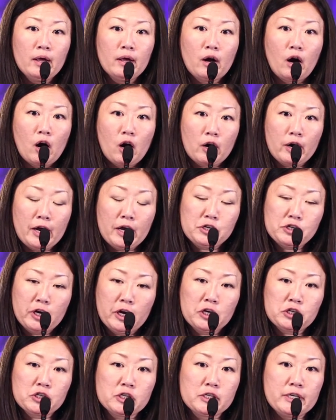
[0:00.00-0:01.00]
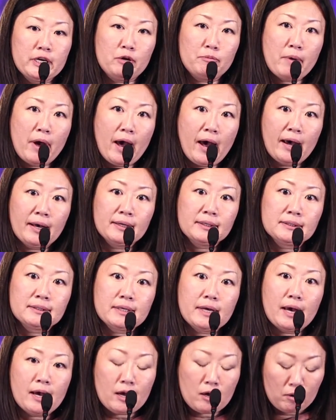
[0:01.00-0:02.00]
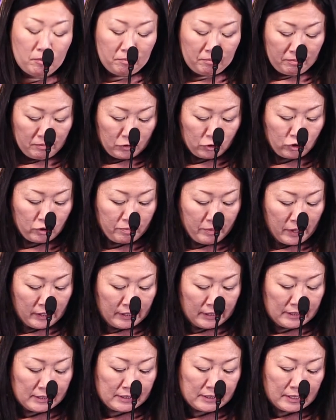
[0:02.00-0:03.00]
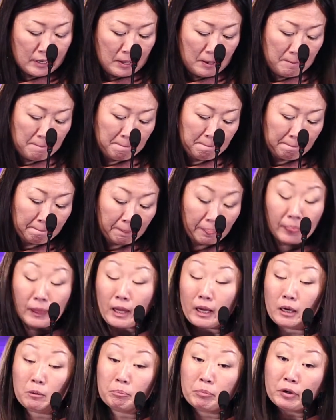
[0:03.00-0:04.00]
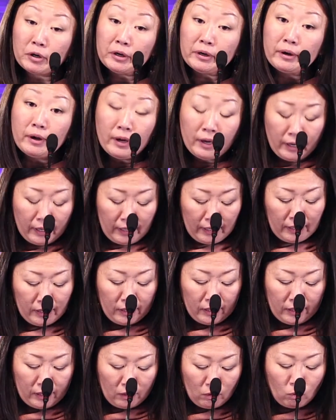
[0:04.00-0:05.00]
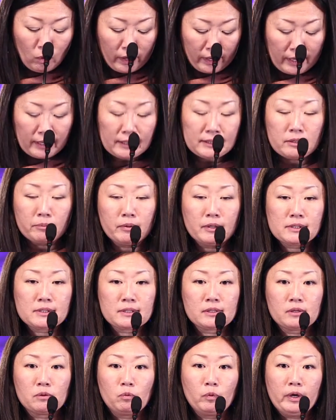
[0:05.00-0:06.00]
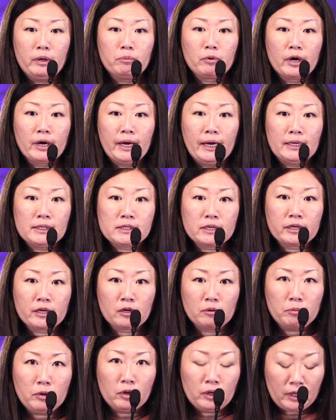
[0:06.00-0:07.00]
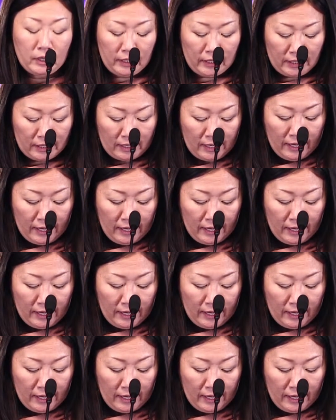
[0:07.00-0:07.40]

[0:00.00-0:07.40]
our education team has tremendous input in what exhibits we bring into the community.